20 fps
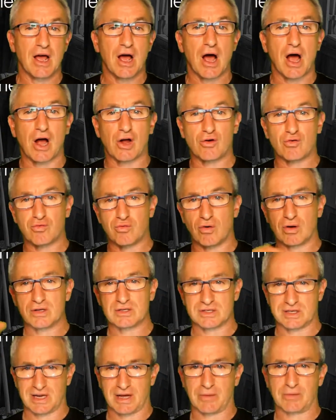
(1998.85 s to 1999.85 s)

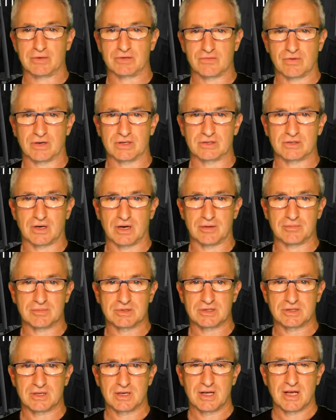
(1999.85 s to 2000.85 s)
across language
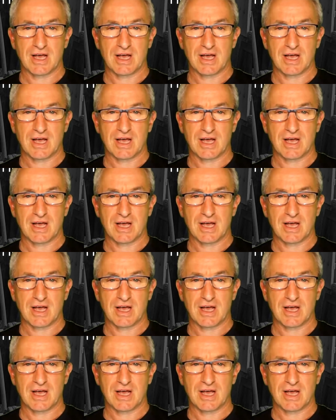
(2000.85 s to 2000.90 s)
runtimes.